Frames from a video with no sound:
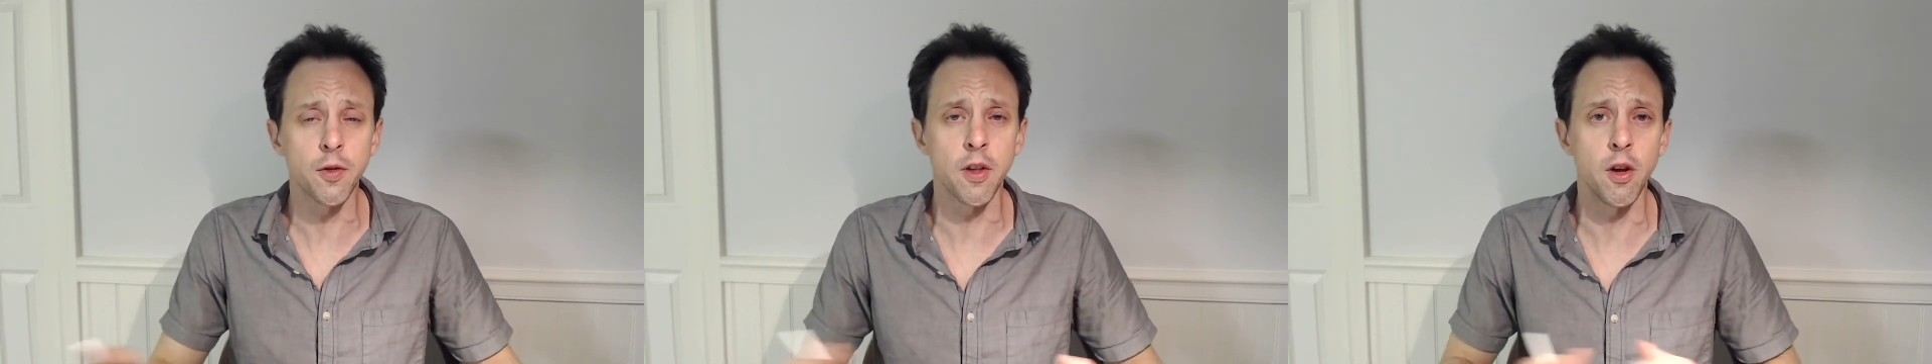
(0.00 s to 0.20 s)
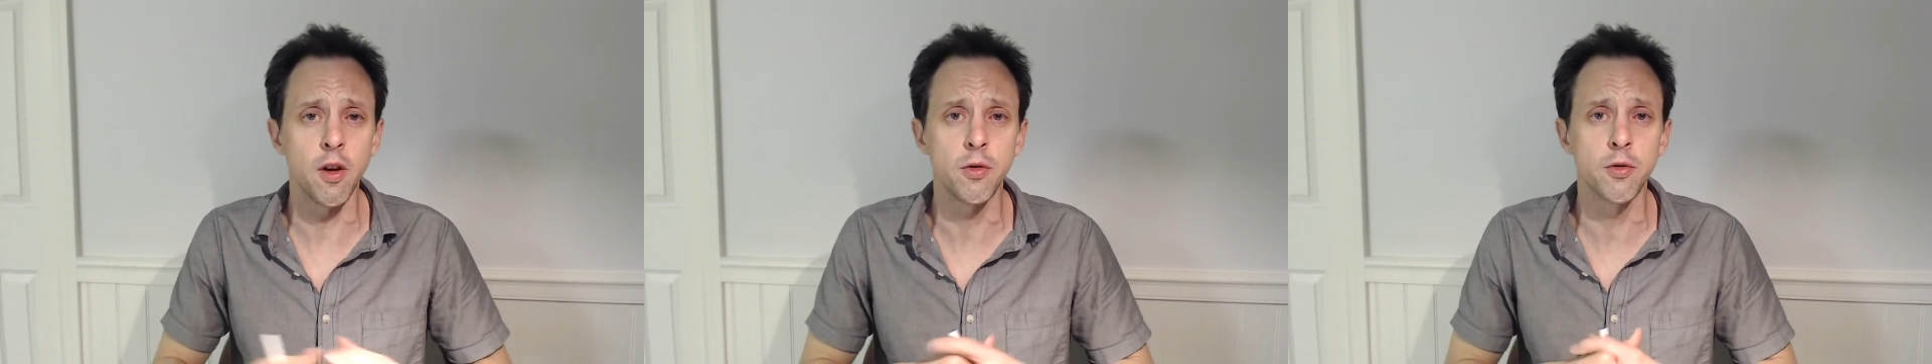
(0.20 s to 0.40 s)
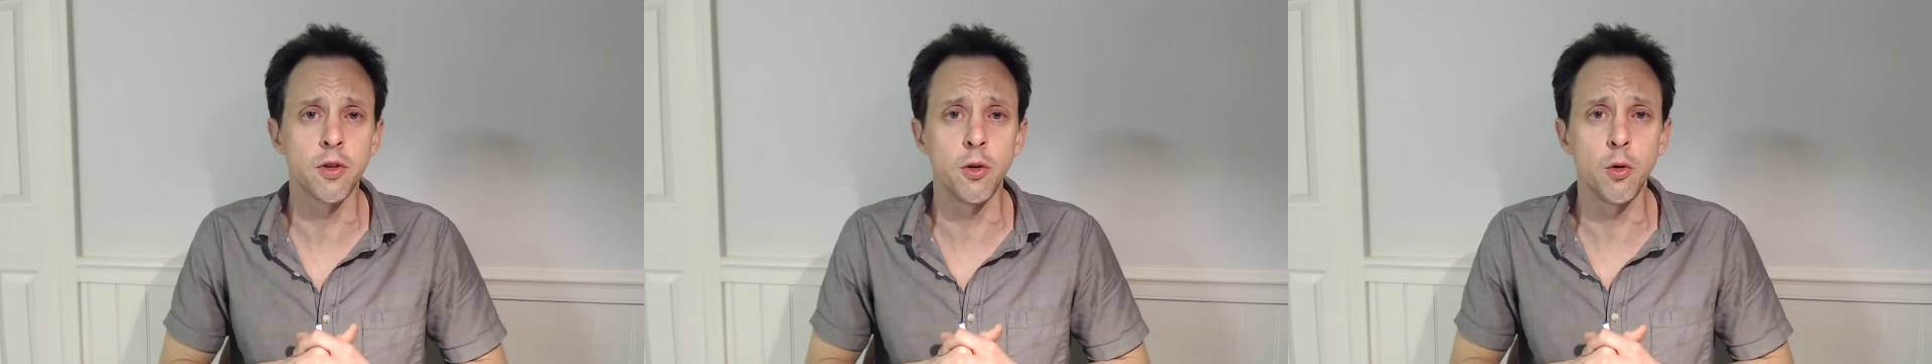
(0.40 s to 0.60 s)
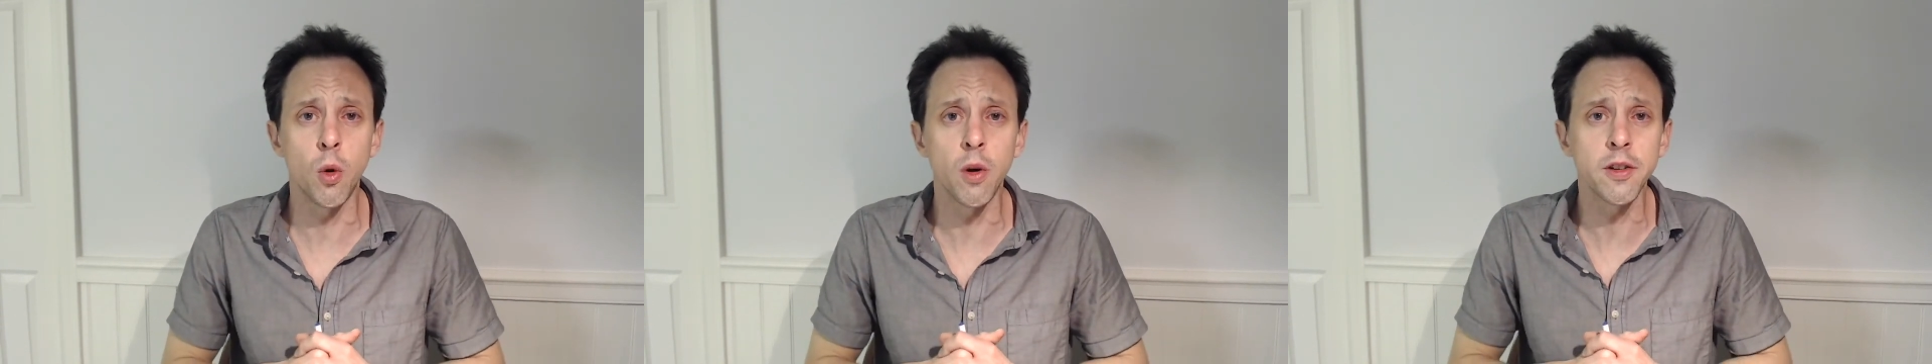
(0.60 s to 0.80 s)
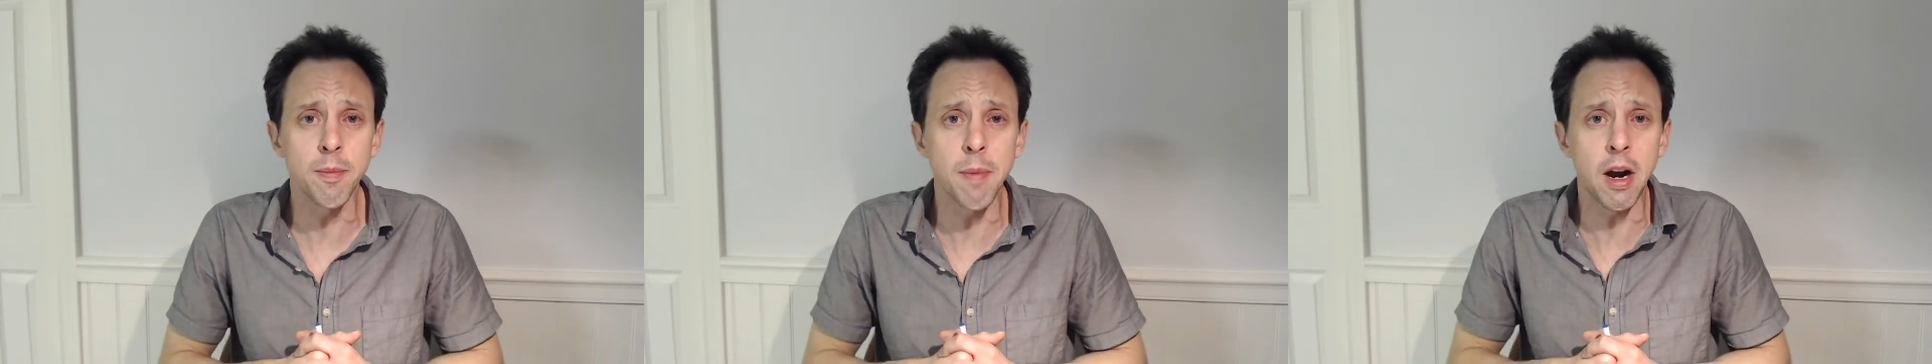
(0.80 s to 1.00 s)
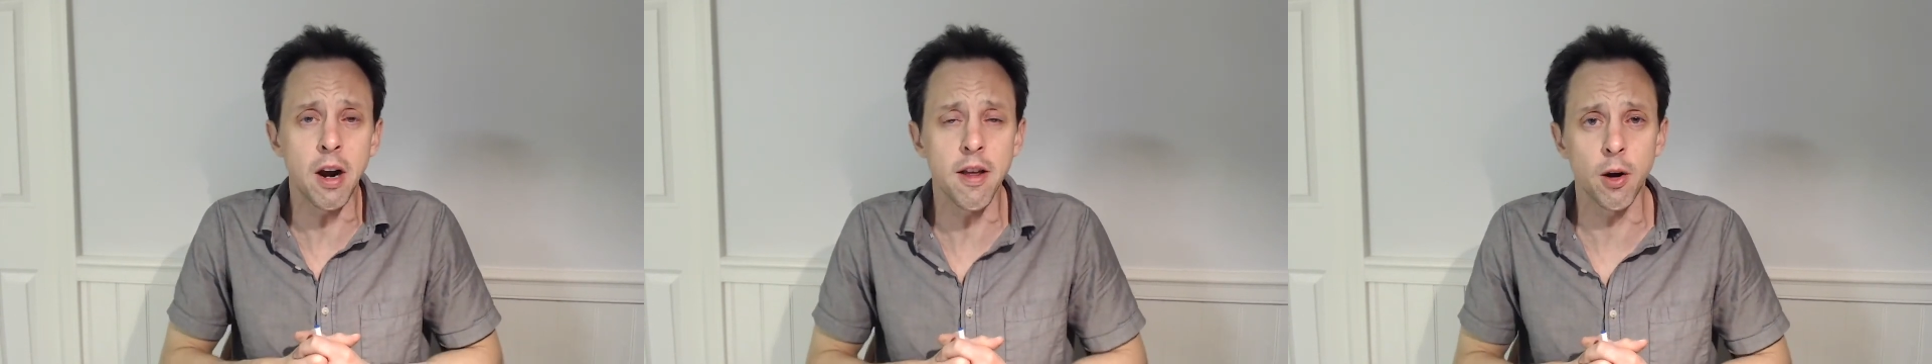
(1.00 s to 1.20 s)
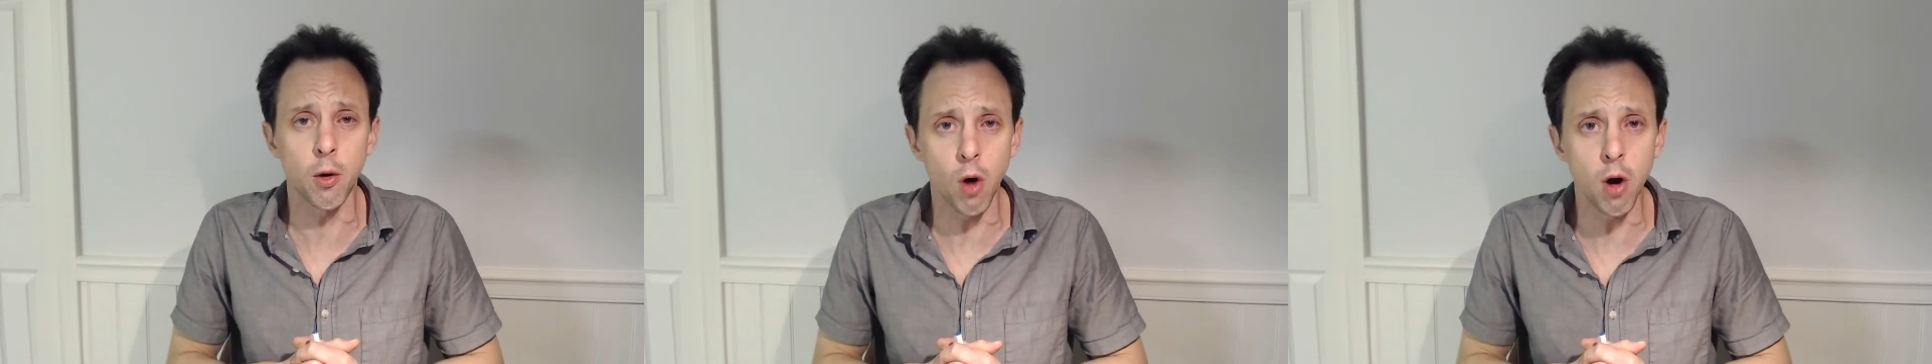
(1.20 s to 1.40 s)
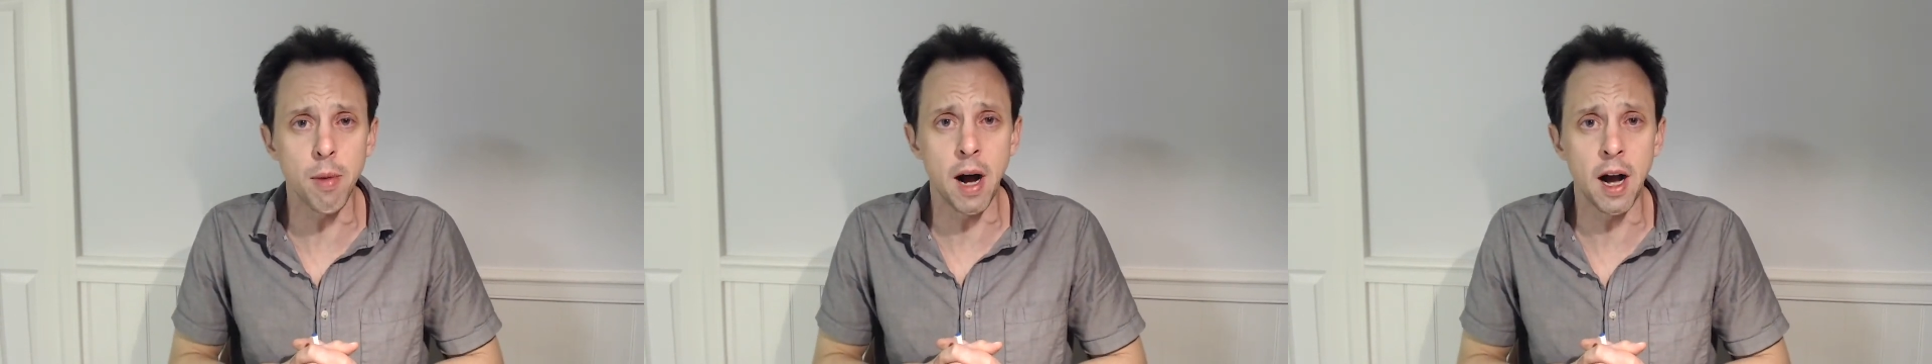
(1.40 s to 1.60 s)
those who want to marry their
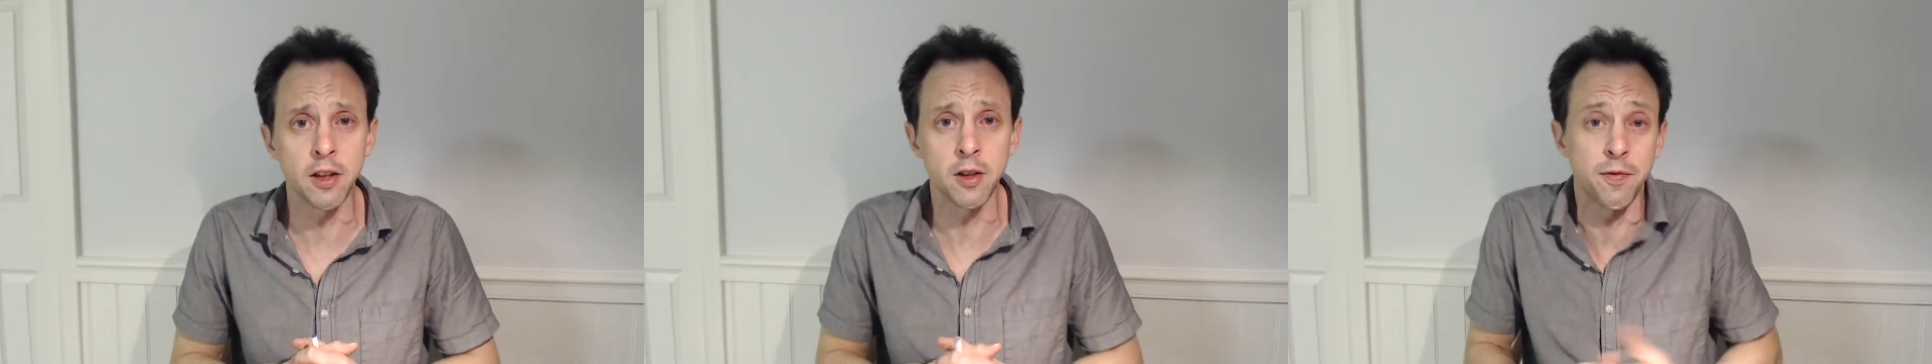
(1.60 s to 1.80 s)
robots.